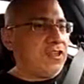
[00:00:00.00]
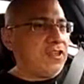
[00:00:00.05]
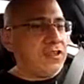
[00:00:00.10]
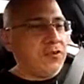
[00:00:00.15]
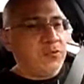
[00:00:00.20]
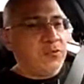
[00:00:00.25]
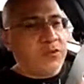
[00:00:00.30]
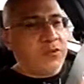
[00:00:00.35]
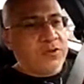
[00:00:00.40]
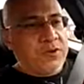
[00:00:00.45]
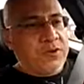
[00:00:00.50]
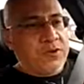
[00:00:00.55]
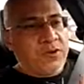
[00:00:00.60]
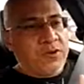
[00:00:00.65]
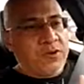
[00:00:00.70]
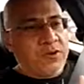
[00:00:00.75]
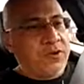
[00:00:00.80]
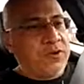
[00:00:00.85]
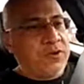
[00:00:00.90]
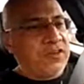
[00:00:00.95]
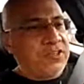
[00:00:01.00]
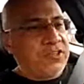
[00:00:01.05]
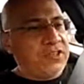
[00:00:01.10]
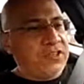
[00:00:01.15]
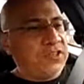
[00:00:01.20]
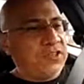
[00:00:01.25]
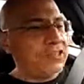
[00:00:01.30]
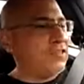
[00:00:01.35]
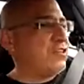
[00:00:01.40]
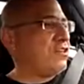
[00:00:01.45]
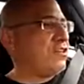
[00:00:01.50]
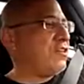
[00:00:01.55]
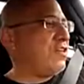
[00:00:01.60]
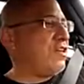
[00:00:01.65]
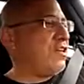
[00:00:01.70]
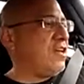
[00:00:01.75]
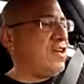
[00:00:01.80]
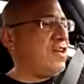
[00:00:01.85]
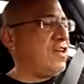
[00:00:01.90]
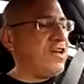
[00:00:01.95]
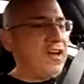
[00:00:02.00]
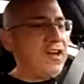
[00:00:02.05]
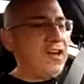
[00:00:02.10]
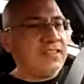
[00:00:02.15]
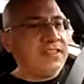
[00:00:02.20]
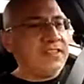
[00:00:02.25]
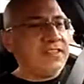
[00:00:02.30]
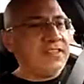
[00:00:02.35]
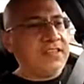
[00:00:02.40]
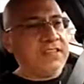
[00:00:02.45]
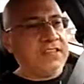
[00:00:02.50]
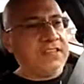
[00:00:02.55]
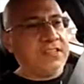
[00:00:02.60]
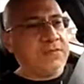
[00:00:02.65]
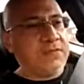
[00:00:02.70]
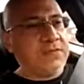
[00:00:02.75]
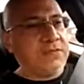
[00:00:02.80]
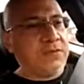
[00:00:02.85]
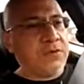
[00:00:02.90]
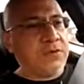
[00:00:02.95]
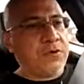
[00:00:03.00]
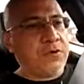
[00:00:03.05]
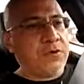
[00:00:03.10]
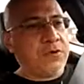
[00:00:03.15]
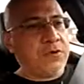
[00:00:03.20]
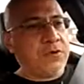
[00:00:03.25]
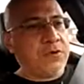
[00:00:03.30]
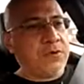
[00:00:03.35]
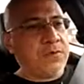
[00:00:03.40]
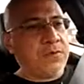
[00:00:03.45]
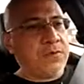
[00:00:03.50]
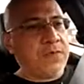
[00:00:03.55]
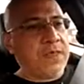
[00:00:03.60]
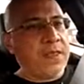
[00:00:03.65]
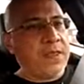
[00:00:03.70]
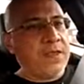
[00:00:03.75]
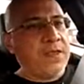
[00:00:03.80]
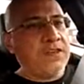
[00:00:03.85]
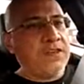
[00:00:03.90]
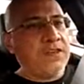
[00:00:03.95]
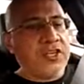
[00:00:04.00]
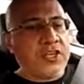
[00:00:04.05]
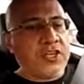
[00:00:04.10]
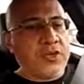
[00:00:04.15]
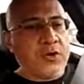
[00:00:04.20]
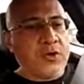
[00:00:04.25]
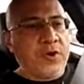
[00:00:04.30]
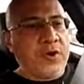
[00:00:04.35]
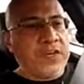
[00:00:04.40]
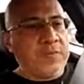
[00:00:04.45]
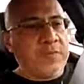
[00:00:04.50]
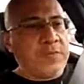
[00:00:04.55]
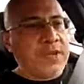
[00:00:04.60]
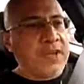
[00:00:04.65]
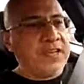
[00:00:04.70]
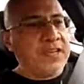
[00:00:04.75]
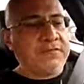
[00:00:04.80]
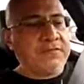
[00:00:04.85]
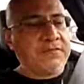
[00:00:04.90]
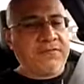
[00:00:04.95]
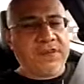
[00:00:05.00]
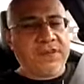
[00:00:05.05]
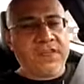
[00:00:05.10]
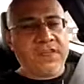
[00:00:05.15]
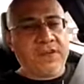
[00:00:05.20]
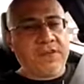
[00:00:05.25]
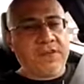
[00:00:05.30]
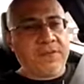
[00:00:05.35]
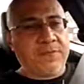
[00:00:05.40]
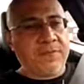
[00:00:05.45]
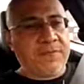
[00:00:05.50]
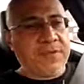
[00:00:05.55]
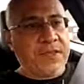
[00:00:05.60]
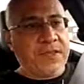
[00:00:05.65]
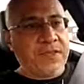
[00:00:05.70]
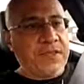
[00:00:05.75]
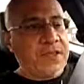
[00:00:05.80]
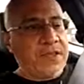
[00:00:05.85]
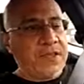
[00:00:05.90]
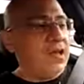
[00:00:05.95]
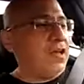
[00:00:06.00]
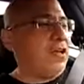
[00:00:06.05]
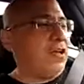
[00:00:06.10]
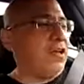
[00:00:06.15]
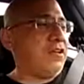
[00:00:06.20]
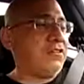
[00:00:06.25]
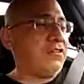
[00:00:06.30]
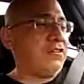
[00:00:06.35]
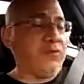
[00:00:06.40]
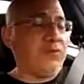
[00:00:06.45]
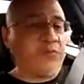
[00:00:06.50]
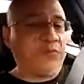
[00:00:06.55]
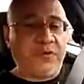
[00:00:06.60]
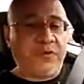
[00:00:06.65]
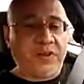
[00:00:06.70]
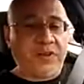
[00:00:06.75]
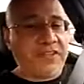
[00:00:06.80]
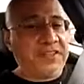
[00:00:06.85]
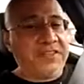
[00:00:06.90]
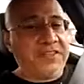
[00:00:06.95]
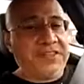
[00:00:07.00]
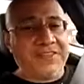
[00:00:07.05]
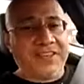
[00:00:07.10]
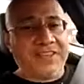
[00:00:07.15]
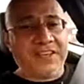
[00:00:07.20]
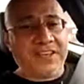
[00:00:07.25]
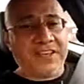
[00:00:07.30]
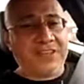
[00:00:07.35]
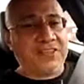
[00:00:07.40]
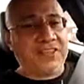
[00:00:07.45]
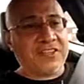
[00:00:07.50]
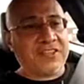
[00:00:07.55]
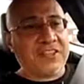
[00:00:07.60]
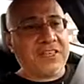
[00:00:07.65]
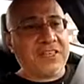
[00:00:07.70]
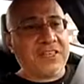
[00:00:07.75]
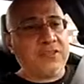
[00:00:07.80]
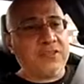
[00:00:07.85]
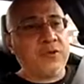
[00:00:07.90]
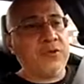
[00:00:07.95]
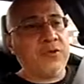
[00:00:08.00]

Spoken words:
one called 36 Ideas for Generating Passive Income. There's some really good gigs on that too.